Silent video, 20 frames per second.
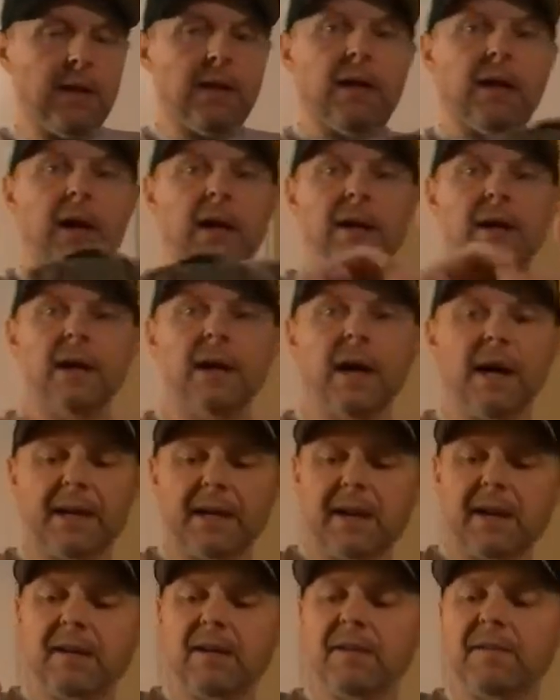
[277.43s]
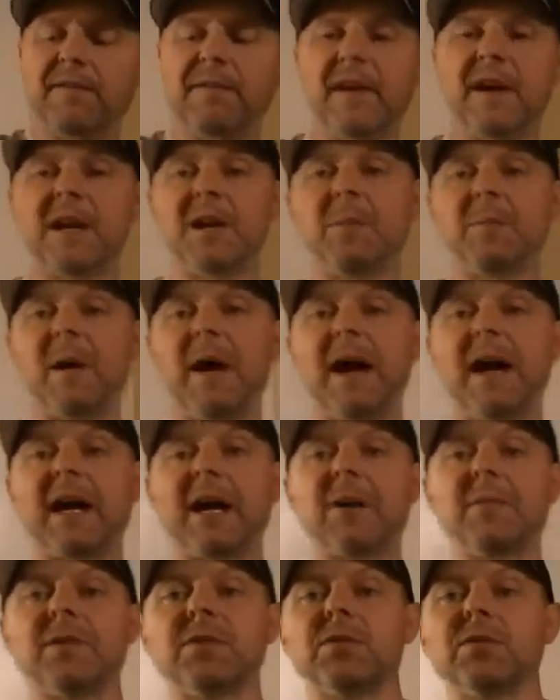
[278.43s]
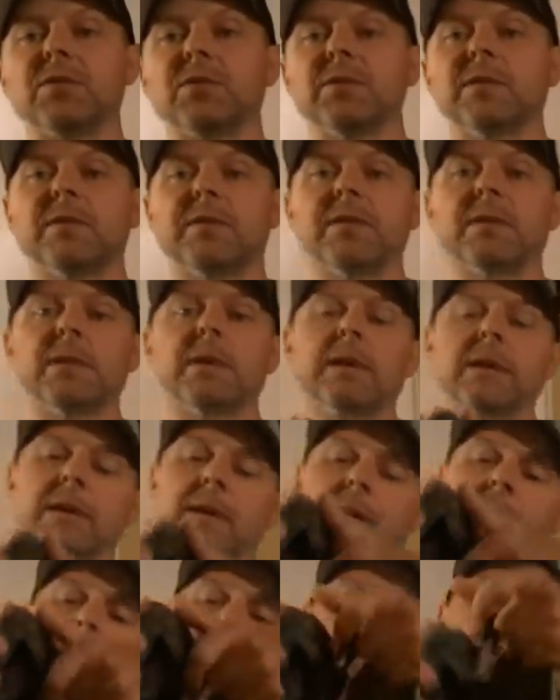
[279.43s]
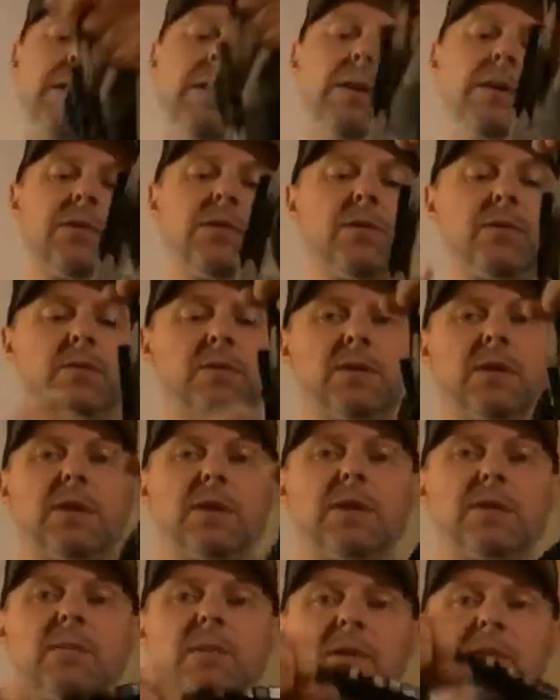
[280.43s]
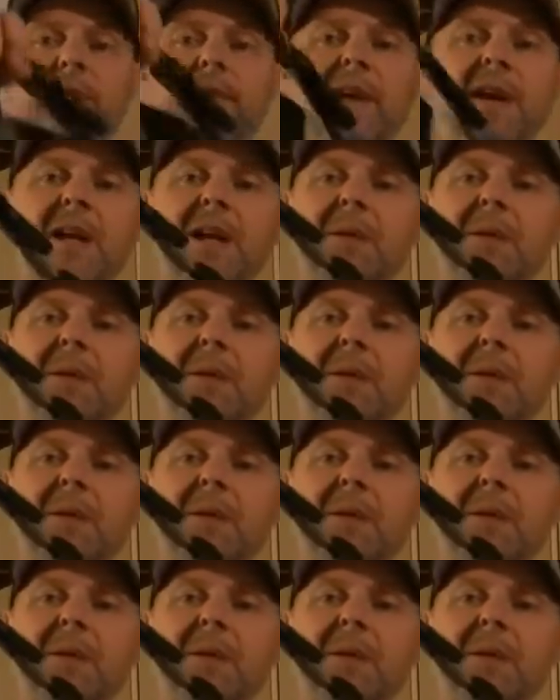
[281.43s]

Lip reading: I carry a fanny pack. I've been shooting deer with a fanny